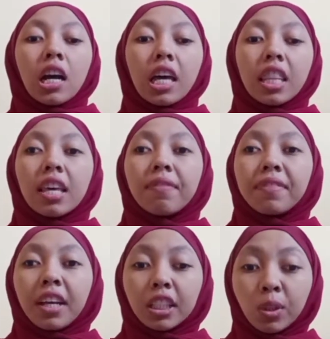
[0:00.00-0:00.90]
And then
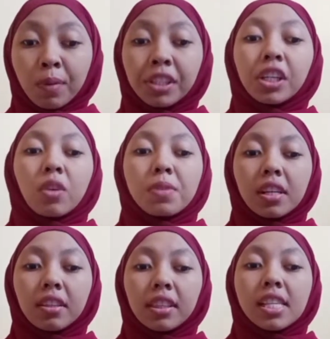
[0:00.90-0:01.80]
Oman
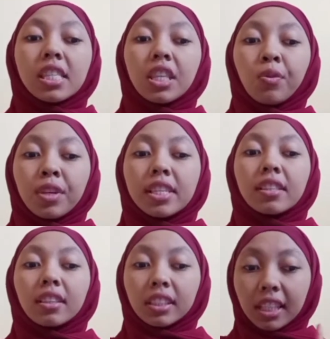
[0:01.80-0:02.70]
Jacobson distinguished
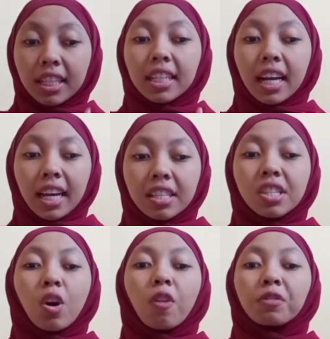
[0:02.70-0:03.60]
three
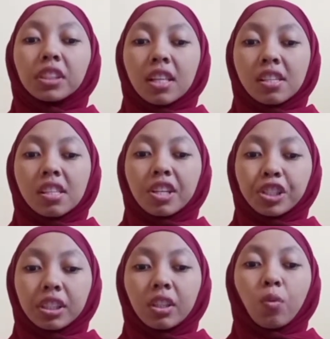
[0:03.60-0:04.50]
kinds of
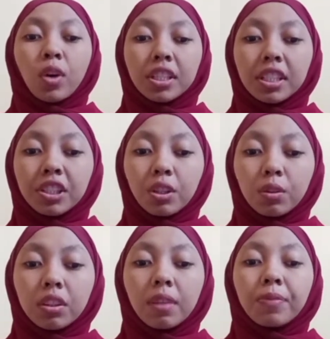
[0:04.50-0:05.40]
translation, which
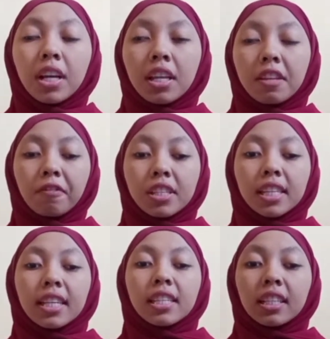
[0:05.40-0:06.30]
include the
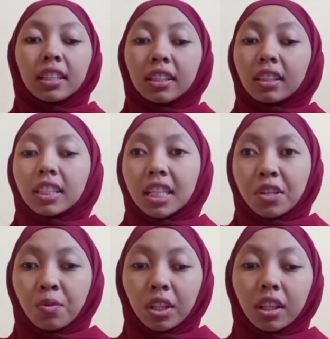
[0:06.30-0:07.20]
first is
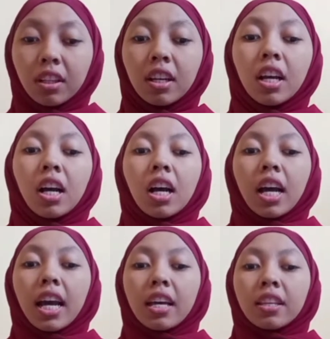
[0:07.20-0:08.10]
interlingual,
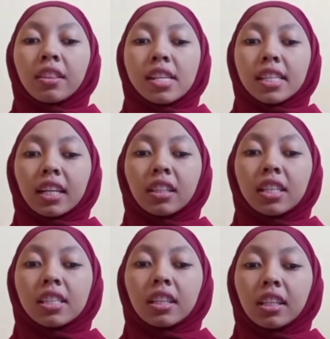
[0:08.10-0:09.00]
and the second
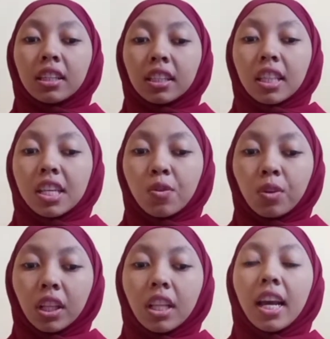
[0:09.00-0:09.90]
is
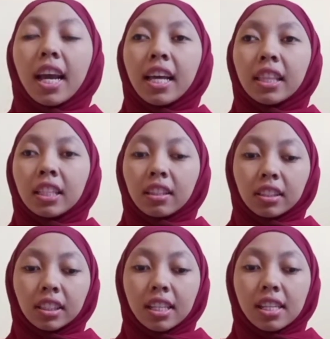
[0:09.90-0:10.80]
interlingual, and the
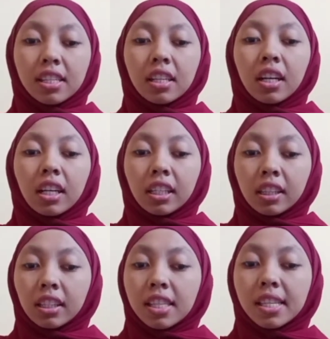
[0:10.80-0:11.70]
third is
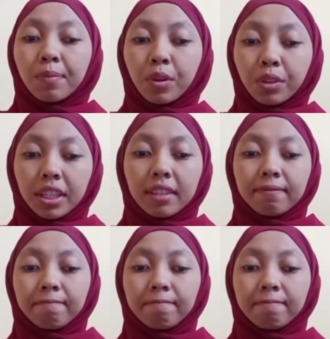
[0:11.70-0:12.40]
intersemiotic.